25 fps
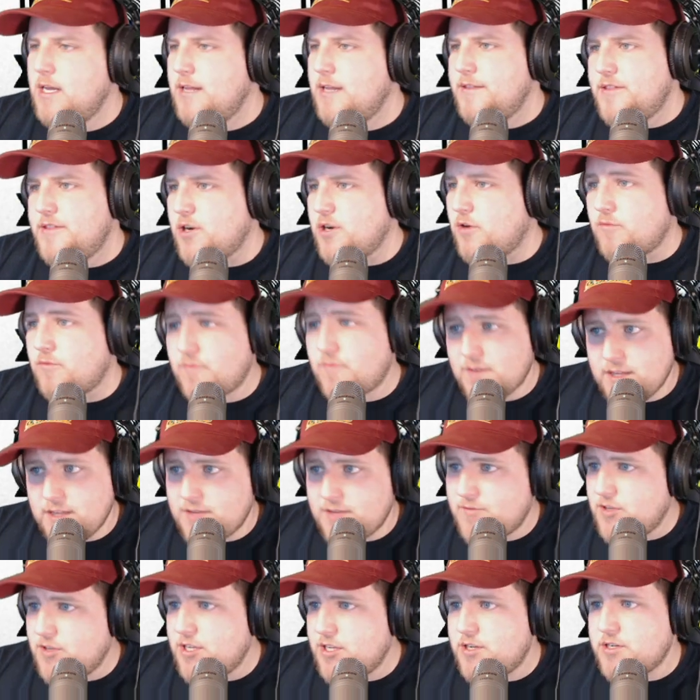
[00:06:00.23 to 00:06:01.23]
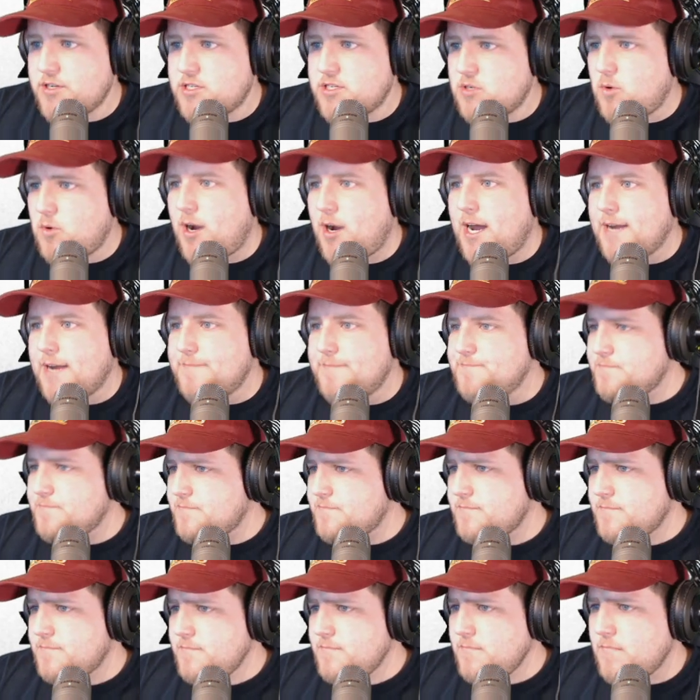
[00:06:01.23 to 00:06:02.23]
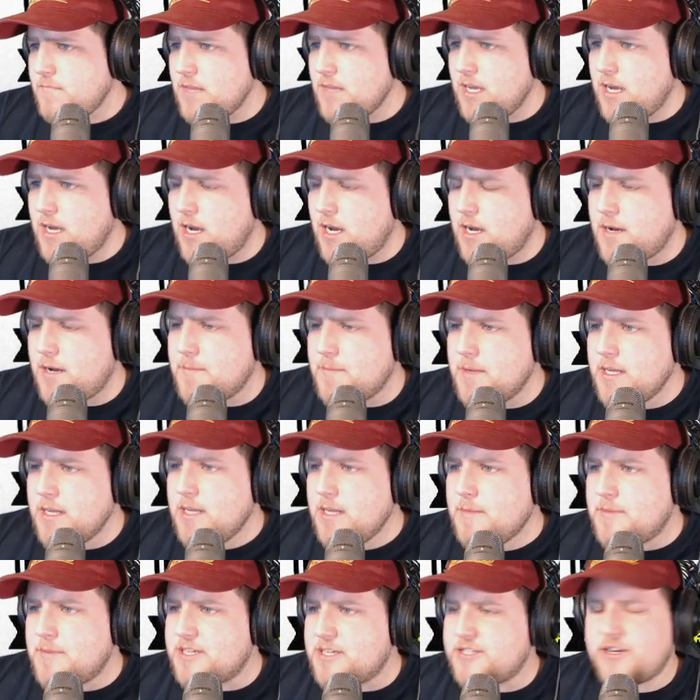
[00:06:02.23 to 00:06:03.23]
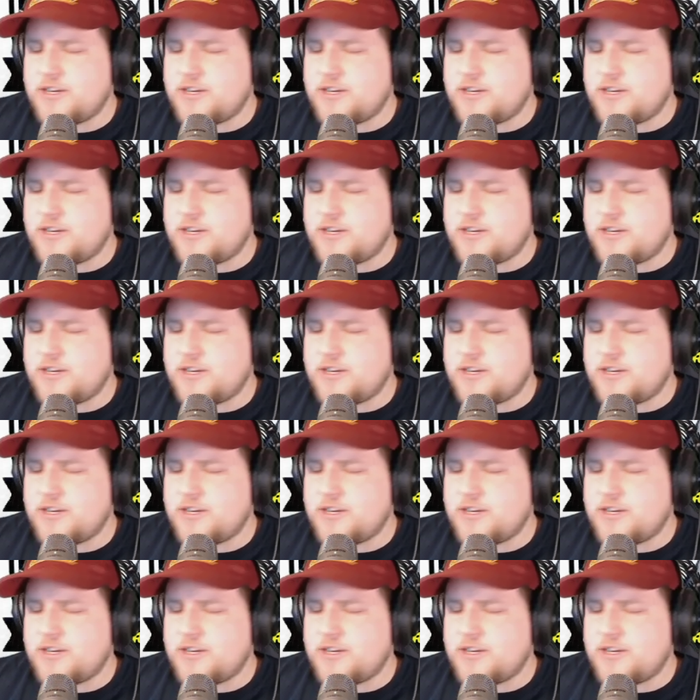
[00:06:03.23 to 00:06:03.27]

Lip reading: they're a really, really good squad. Because